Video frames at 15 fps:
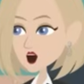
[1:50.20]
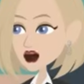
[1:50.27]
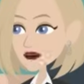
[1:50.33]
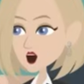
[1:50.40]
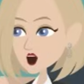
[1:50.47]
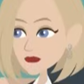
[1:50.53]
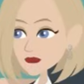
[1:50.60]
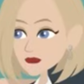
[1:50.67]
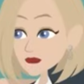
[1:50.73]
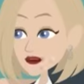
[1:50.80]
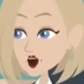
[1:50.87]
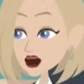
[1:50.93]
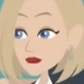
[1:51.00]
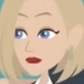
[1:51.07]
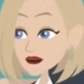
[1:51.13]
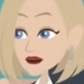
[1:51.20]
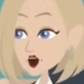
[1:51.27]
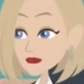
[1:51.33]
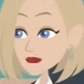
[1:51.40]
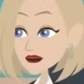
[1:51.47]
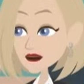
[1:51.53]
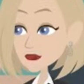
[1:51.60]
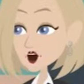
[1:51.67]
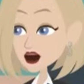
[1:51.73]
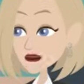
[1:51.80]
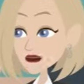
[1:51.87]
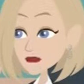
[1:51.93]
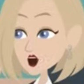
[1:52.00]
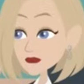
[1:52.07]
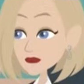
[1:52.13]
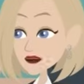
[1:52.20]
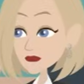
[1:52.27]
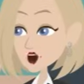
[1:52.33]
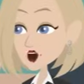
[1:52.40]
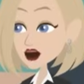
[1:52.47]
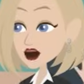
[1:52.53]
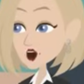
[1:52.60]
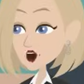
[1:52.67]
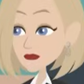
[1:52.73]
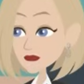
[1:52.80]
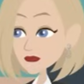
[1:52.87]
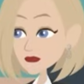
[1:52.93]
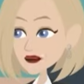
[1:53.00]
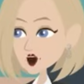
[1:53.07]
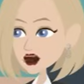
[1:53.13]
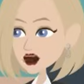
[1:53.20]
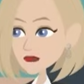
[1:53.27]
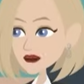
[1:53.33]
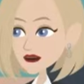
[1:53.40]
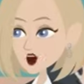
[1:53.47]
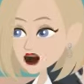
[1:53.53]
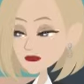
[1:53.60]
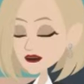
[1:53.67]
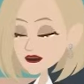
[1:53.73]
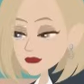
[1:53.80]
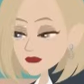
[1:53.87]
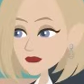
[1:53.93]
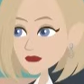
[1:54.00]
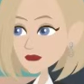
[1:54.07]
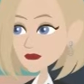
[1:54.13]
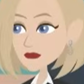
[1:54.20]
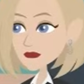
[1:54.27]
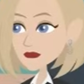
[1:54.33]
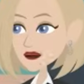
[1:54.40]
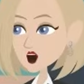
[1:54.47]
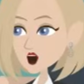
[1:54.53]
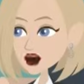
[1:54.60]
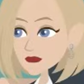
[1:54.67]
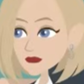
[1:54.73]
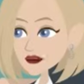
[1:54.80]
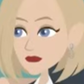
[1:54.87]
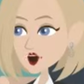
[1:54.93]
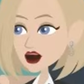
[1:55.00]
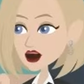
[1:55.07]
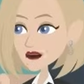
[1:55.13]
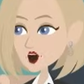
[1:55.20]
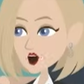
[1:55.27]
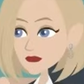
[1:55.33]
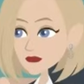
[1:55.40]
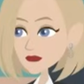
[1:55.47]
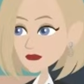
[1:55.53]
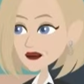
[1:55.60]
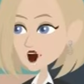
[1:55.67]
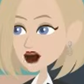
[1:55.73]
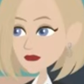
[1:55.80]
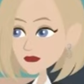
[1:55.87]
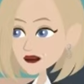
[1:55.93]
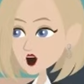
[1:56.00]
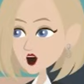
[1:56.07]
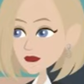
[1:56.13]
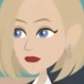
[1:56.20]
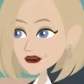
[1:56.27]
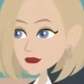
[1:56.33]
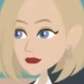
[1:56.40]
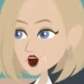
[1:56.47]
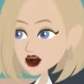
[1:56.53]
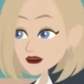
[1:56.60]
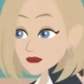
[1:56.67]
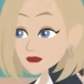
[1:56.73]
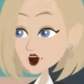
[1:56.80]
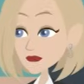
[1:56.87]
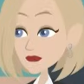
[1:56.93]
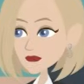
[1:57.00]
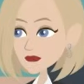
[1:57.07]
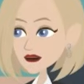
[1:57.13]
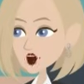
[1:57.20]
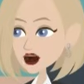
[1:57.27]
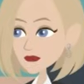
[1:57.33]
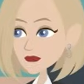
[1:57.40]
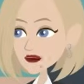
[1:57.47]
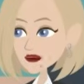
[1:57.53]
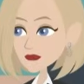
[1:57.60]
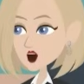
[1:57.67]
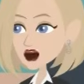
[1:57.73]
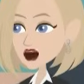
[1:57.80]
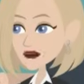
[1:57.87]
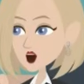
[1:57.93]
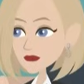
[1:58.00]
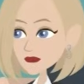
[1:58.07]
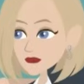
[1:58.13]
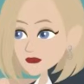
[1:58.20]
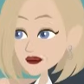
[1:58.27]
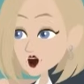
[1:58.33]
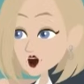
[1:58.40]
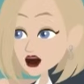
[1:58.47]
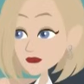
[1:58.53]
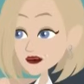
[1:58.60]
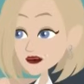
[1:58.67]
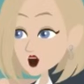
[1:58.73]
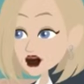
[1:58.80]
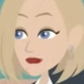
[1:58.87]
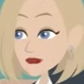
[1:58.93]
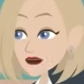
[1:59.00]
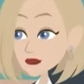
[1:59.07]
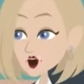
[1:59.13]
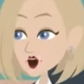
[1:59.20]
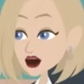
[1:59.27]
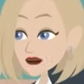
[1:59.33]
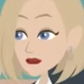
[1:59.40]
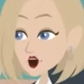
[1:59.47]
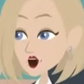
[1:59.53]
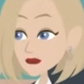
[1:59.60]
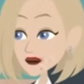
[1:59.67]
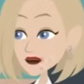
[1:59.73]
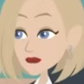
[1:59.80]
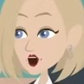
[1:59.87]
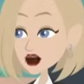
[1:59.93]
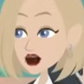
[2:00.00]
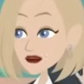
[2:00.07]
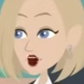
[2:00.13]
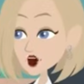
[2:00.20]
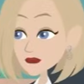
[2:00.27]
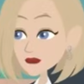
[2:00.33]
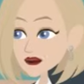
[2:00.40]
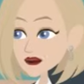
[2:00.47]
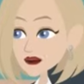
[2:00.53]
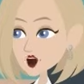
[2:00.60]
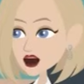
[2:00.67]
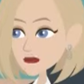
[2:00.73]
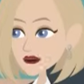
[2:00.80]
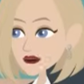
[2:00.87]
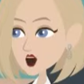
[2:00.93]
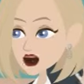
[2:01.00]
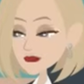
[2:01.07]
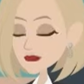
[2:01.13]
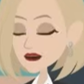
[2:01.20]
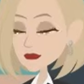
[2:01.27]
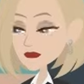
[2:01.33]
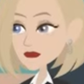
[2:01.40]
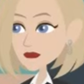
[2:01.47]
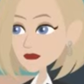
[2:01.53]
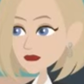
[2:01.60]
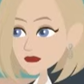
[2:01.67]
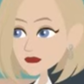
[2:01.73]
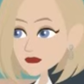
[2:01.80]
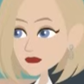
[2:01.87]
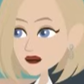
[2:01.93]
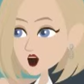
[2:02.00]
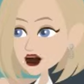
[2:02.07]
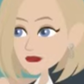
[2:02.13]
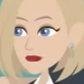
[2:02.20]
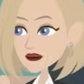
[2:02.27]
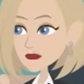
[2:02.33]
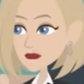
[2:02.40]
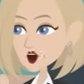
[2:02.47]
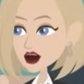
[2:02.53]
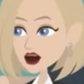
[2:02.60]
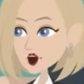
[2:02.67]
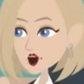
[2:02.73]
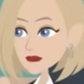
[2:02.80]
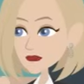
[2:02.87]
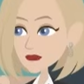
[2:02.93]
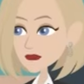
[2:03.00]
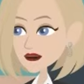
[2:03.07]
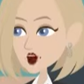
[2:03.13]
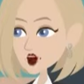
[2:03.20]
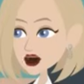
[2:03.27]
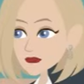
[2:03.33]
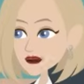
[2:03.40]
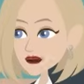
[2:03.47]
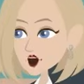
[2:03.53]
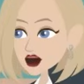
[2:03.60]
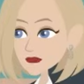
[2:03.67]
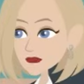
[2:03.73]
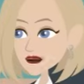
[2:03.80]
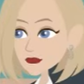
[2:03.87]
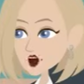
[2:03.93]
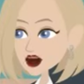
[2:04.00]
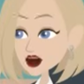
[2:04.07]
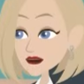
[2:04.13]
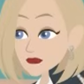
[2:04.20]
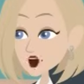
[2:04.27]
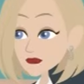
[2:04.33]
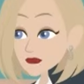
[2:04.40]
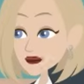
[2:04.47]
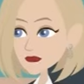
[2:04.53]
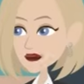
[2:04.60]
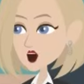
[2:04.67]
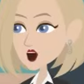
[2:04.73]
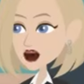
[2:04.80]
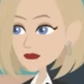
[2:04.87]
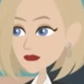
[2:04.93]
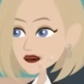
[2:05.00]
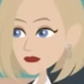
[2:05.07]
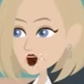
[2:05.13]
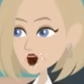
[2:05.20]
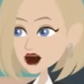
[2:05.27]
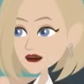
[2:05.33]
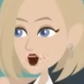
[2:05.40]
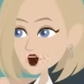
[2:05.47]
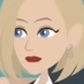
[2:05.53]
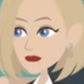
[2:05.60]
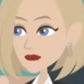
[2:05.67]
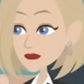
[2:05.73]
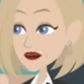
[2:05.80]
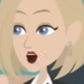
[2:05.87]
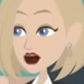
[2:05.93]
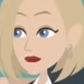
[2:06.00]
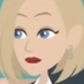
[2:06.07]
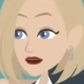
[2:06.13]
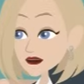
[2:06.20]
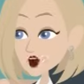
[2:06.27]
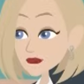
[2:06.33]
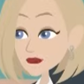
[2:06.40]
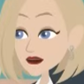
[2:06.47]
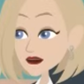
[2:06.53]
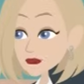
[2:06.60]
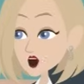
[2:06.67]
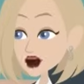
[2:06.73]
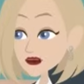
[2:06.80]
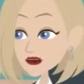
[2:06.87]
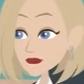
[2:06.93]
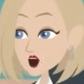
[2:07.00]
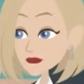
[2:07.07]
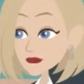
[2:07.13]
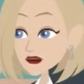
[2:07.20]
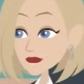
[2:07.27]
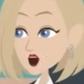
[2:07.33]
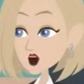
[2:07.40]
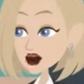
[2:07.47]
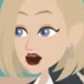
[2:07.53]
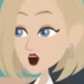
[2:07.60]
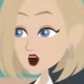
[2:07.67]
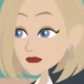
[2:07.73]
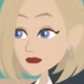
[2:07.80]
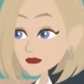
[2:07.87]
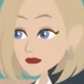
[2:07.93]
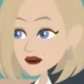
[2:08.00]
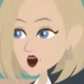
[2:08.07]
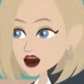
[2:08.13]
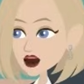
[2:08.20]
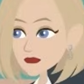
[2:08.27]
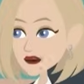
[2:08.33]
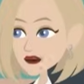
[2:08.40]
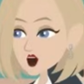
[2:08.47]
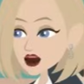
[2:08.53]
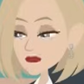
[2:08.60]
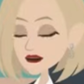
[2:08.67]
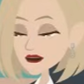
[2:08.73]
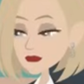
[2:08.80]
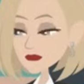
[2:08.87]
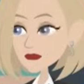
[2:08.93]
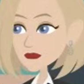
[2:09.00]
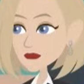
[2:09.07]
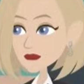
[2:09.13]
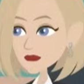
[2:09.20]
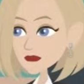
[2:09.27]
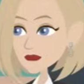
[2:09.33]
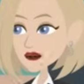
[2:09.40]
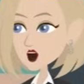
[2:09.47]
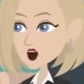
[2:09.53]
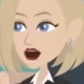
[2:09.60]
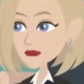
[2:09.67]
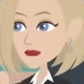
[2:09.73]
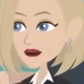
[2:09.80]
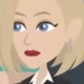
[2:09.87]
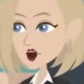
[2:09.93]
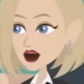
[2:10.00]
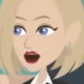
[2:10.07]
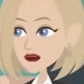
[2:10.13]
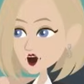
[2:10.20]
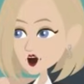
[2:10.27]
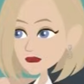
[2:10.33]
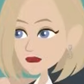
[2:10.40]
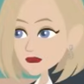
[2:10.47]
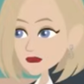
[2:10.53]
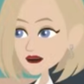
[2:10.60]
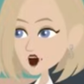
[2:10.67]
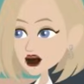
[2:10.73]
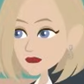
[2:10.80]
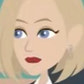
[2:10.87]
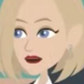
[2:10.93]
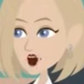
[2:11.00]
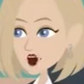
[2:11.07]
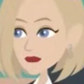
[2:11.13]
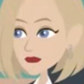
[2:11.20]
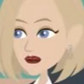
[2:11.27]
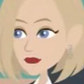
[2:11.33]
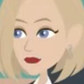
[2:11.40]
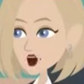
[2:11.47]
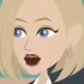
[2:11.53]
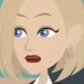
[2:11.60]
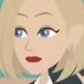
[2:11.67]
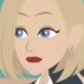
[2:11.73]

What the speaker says: Action verbs. These describe something happening, something you can see or imagine. Examples: run, eat, study, jump, write, play. Example sentence: I eat breakfast every morning. Here, eat is the action. 2.